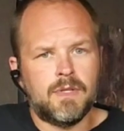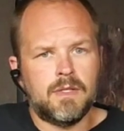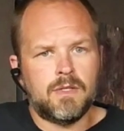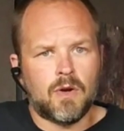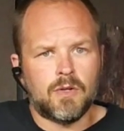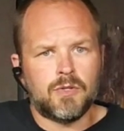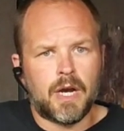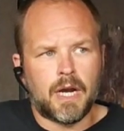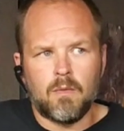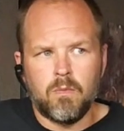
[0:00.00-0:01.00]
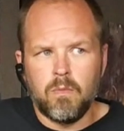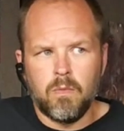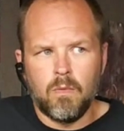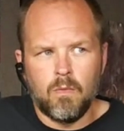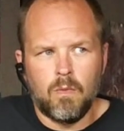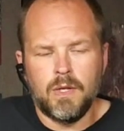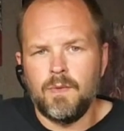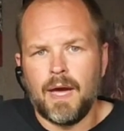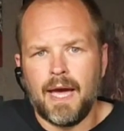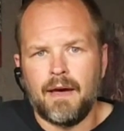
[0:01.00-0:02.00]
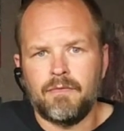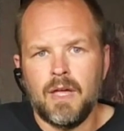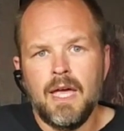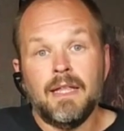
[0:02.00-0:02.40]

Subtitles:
in Star Trek, what do you have?